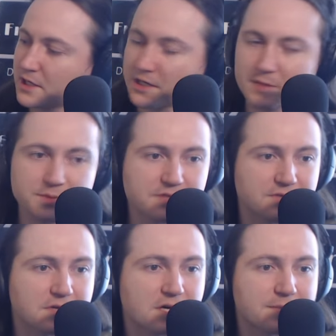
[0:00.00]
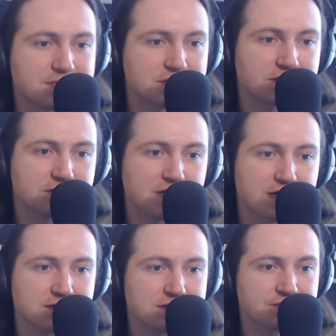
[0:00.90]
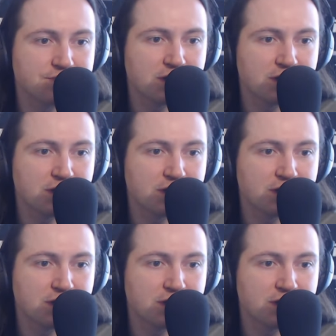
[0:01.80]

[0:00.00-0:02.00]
couple different commentary tracks.